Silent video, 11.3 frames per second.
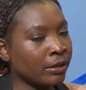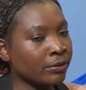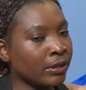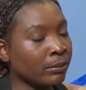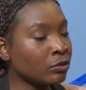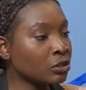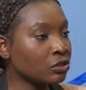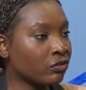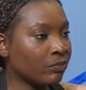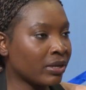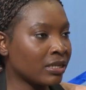Uh, the amount
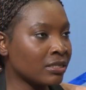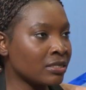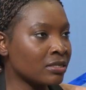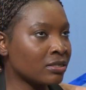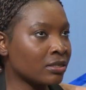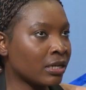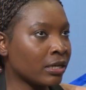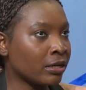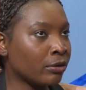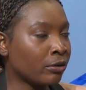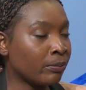of maize
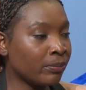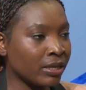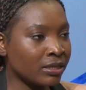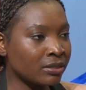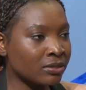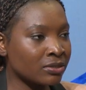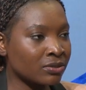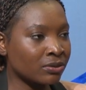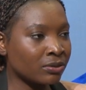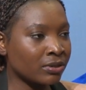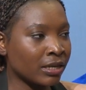uh, or beans
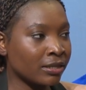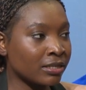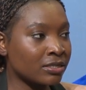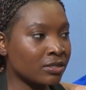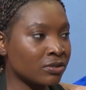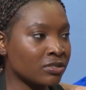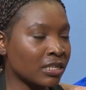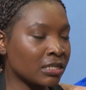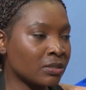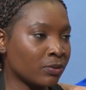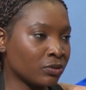or uh, the cereals
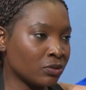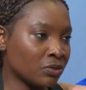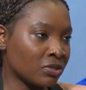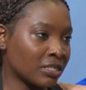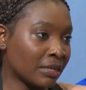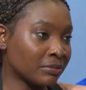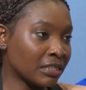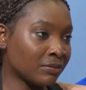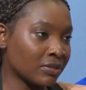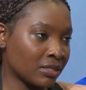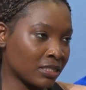that's produced
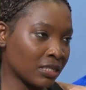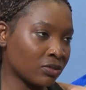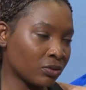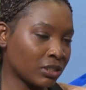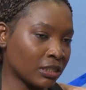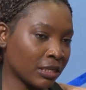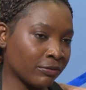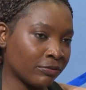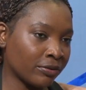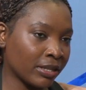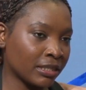sometimes it's just not
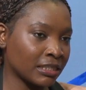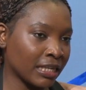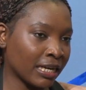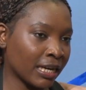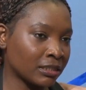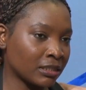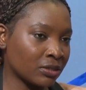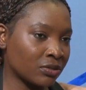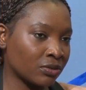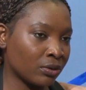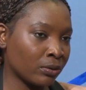enough for the entire country.
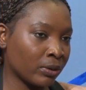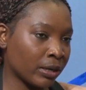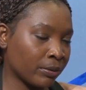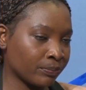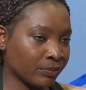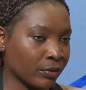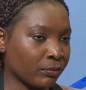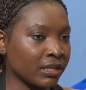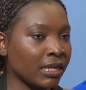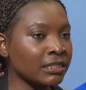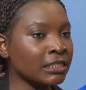So mm,
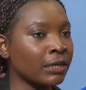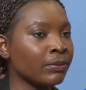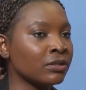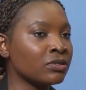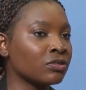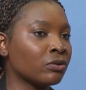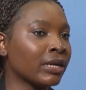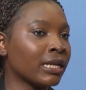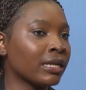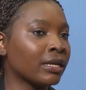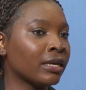when that happens,
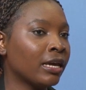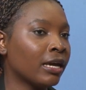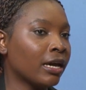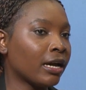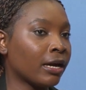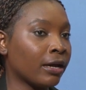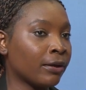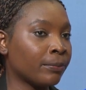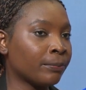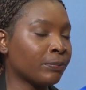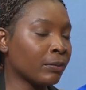normally
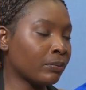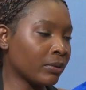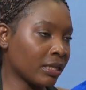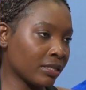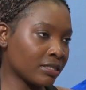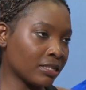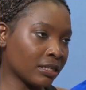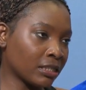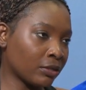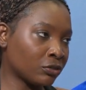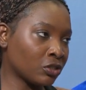um, people in this
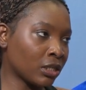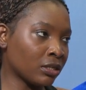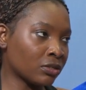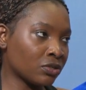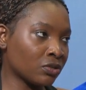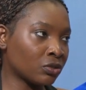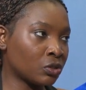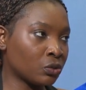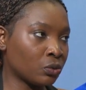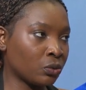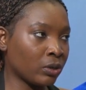sector usually resort
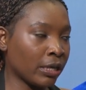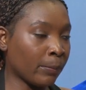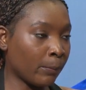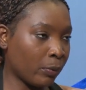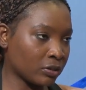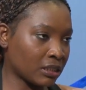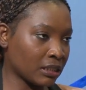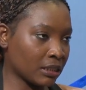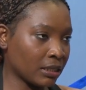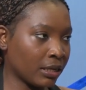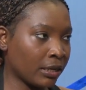to
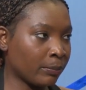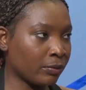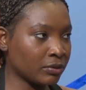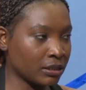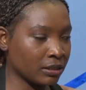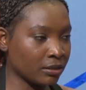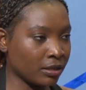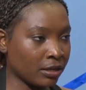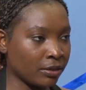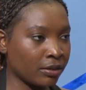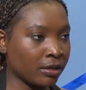importing, importing
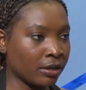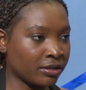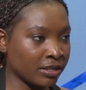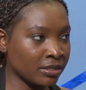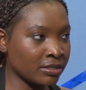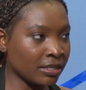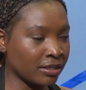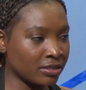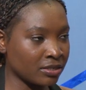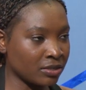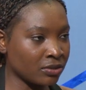uh, the grains and
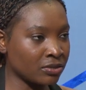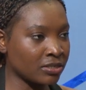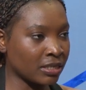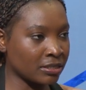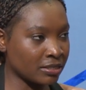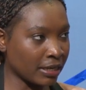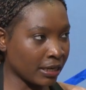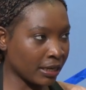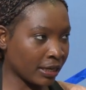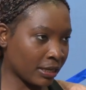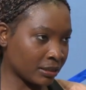the cereals, then
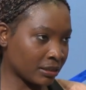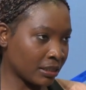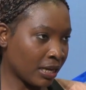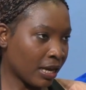selling it.